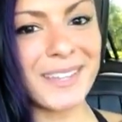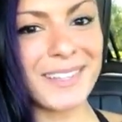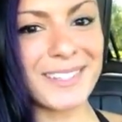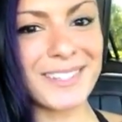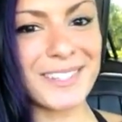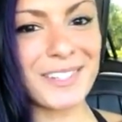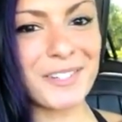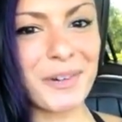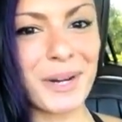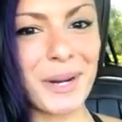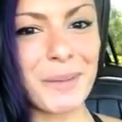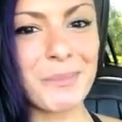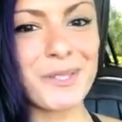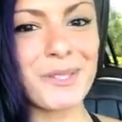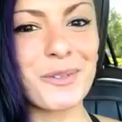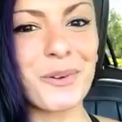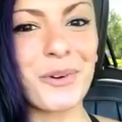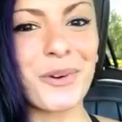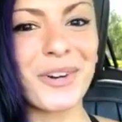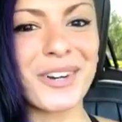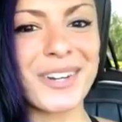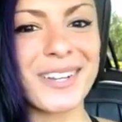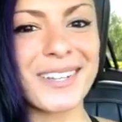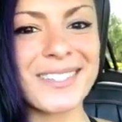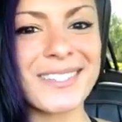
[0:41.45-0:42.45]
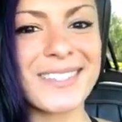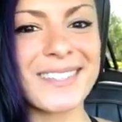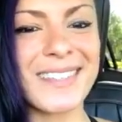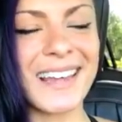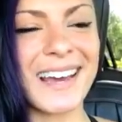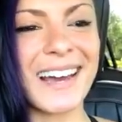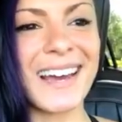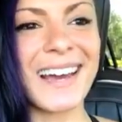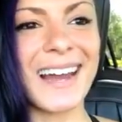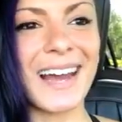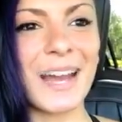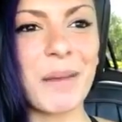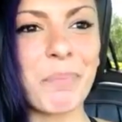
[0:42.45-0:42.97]
Instagram stories
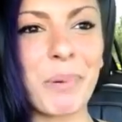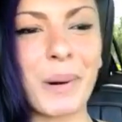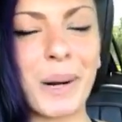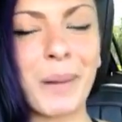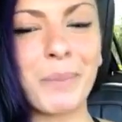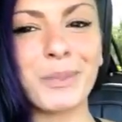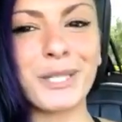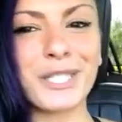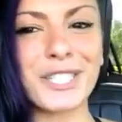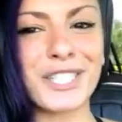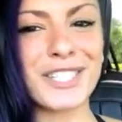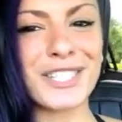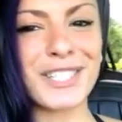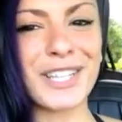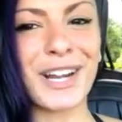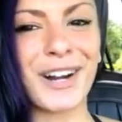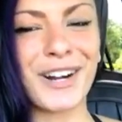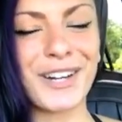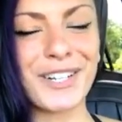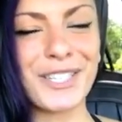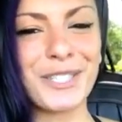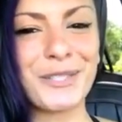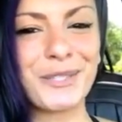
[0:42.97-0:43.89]
that I probably should start